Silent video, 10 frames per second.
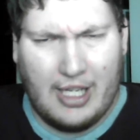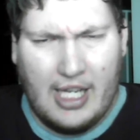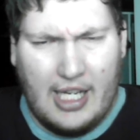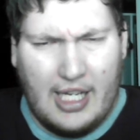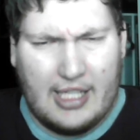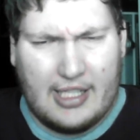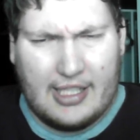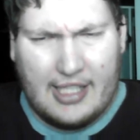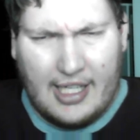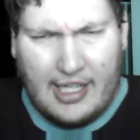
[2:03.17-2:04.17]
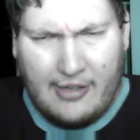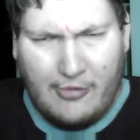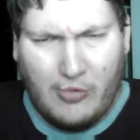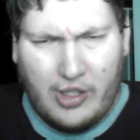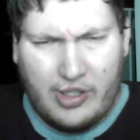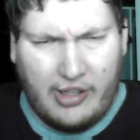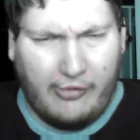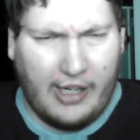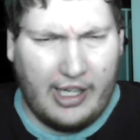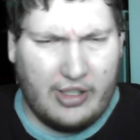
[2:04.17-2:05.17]
is the second worst
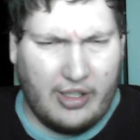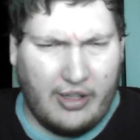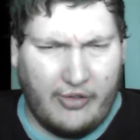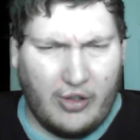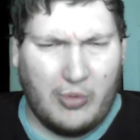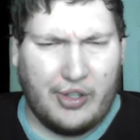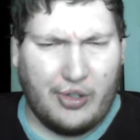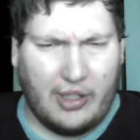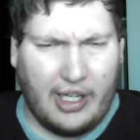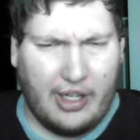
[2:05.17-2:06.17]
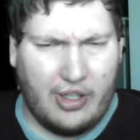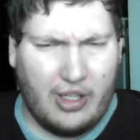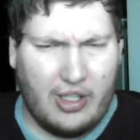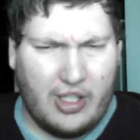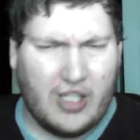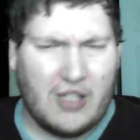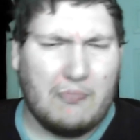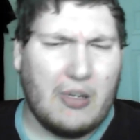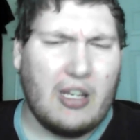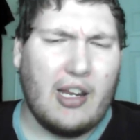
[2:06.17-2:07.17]
threat for Wonderland, just
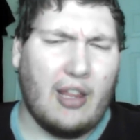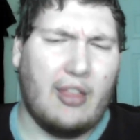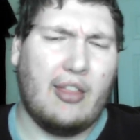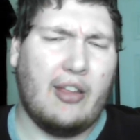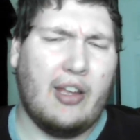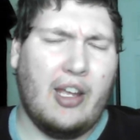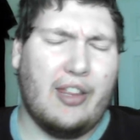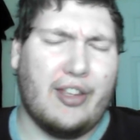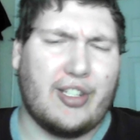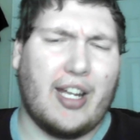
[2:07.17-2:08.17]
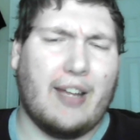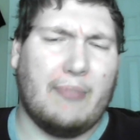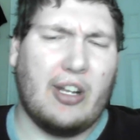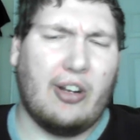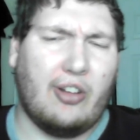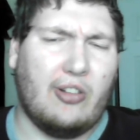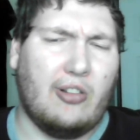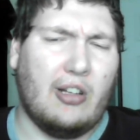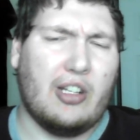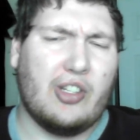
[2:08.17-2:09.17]
beneath the diabolical
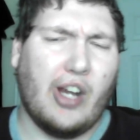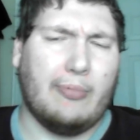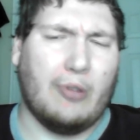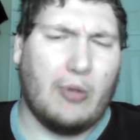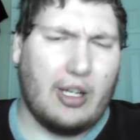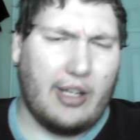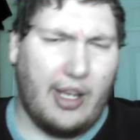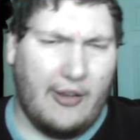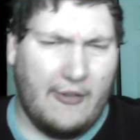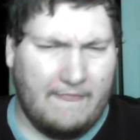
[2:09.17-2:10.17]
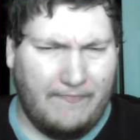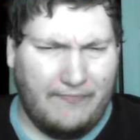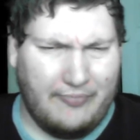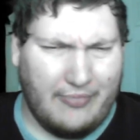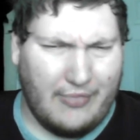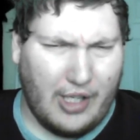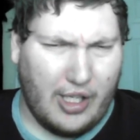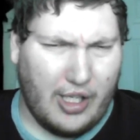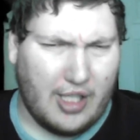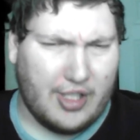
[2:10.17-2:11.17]
Jabberwocky.
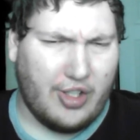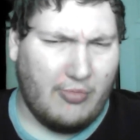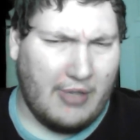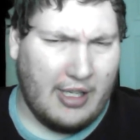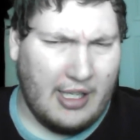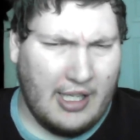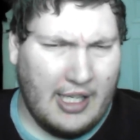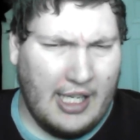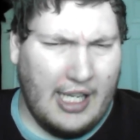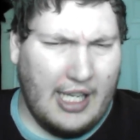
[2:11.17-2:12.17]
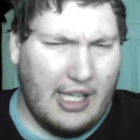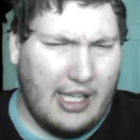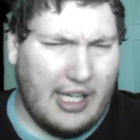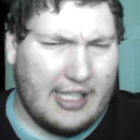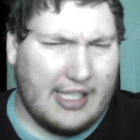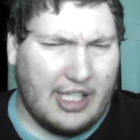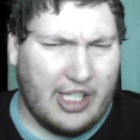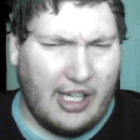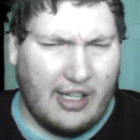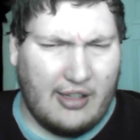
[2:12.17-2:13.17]
Costume It has a
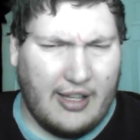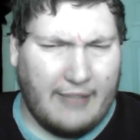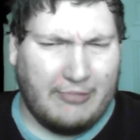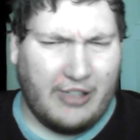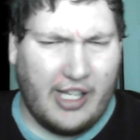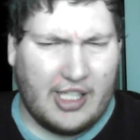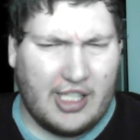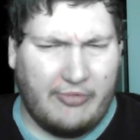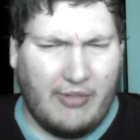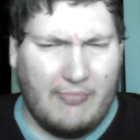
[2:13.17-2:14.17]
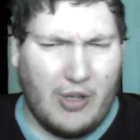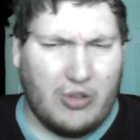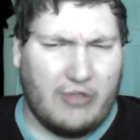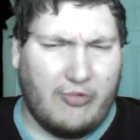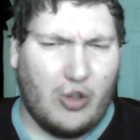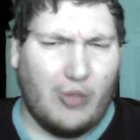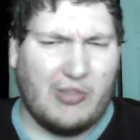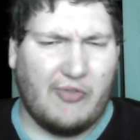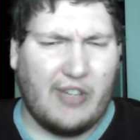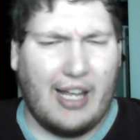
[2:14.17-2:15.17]
shell that protects it from most forms
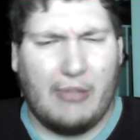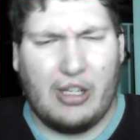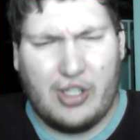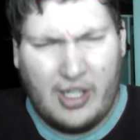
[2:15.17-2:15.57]
of damage.